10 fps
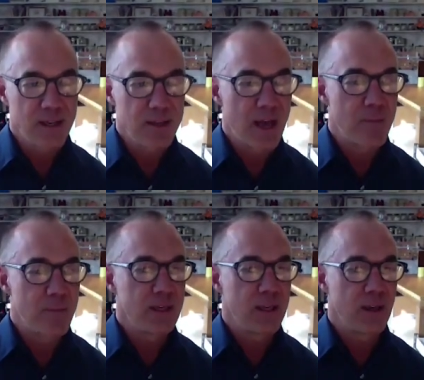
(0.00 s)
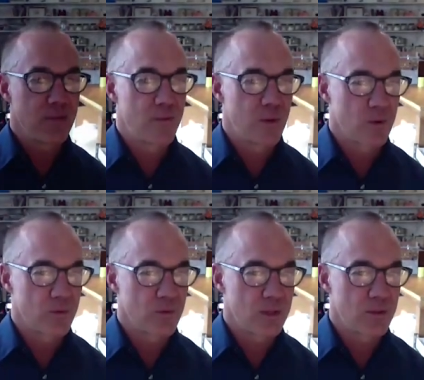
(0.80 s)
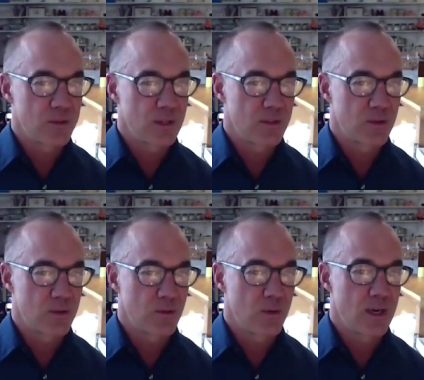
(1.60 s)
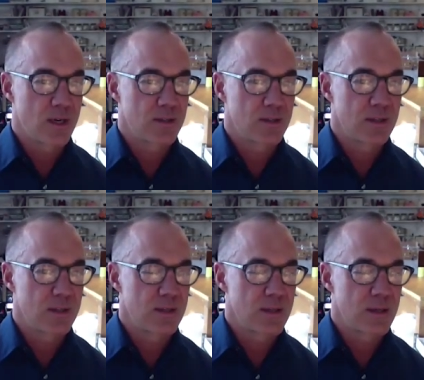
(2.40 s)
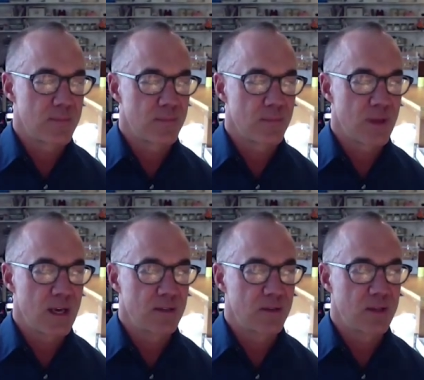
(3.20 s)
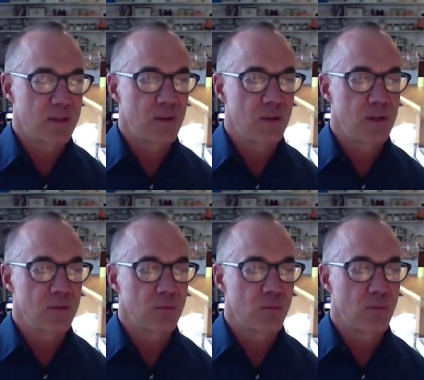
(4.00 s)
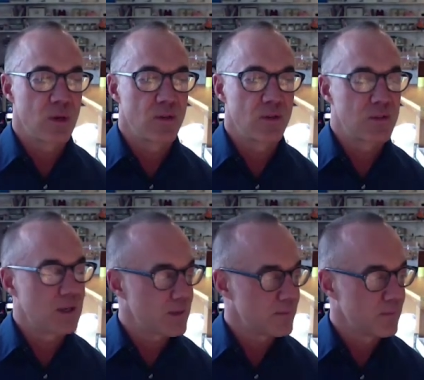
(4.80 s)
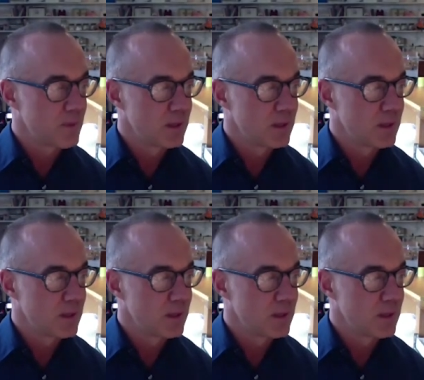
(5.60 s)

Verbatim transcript: done that many of those. That's that's correct, and um, that that series was um,